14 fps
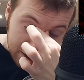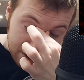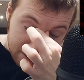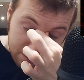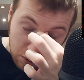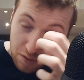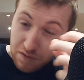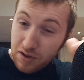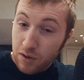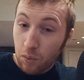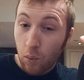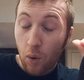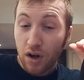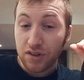This
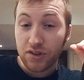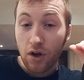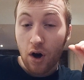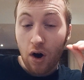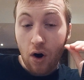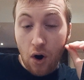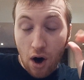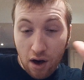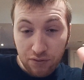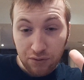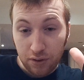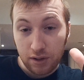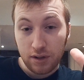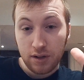movie was
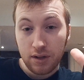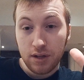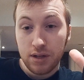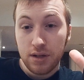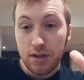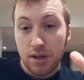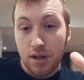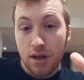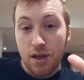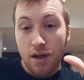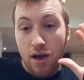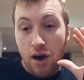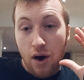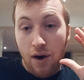awful.
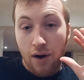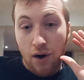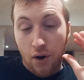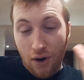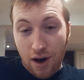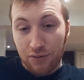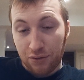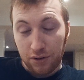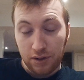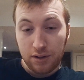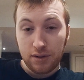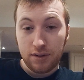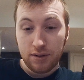Awful.